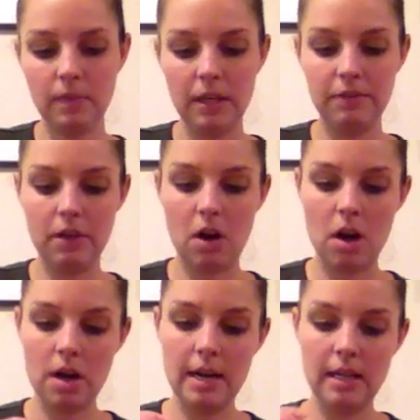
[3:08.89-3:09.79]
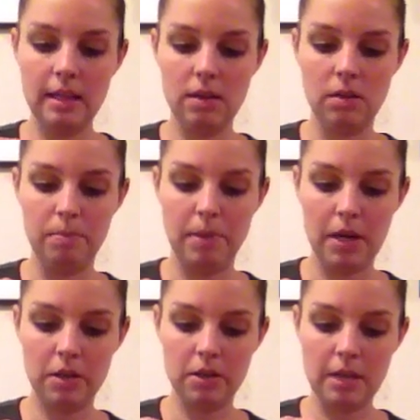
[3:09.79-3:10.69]
If there are any little
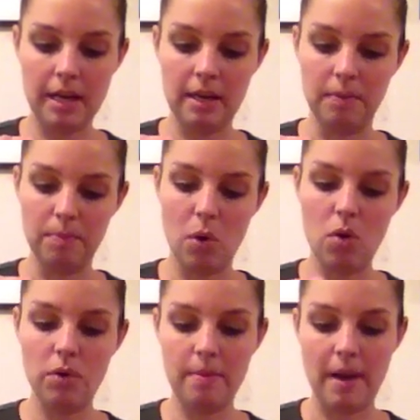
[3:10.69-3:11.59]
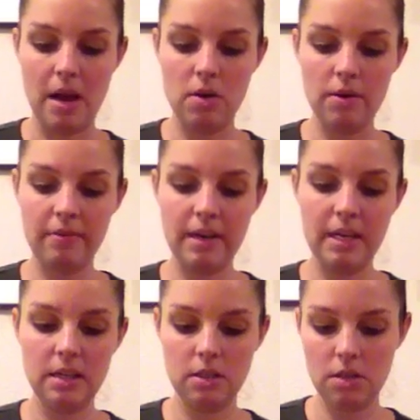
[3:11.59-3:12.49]
puckers, I can pull them out if I
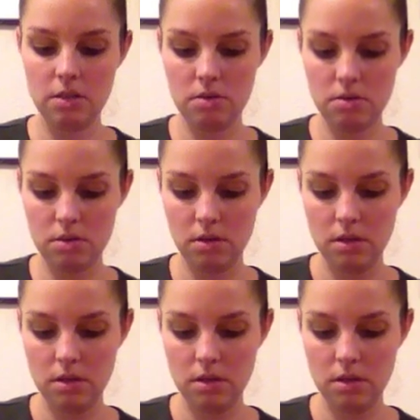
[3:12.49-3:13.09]
need to.